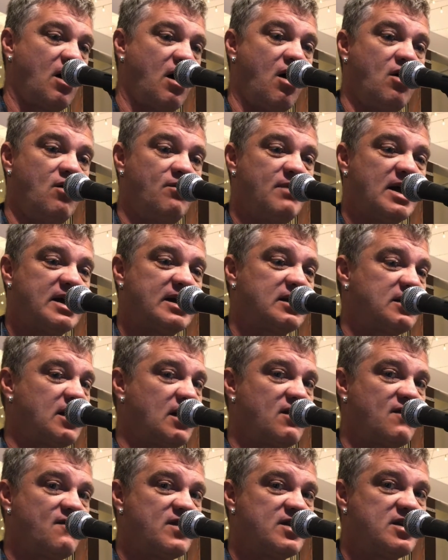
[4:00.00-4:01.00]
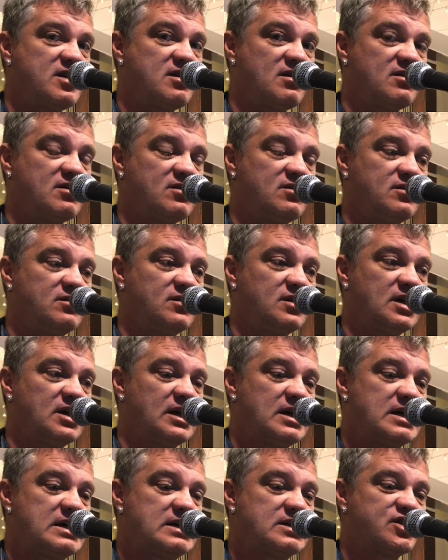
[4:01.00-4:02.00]
I'll make another video
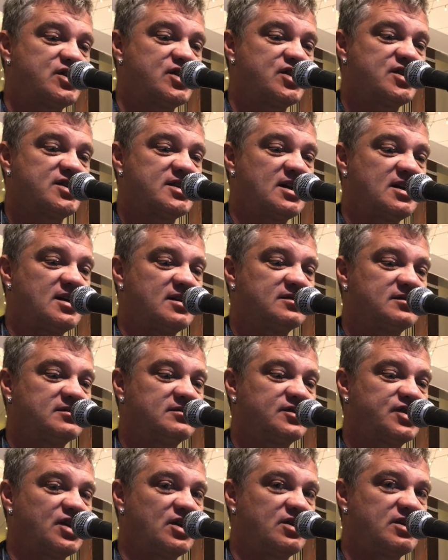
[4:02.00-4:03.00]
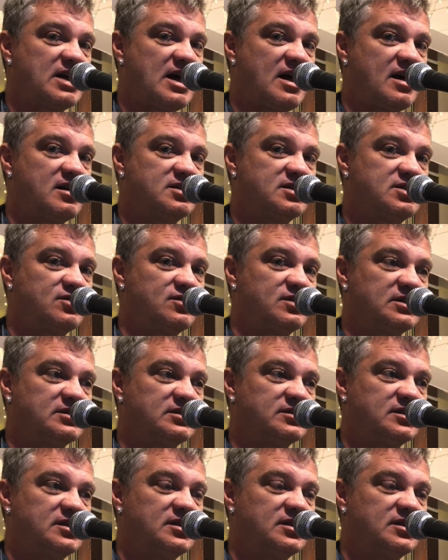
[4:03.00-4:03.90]
and start showing you how to do it.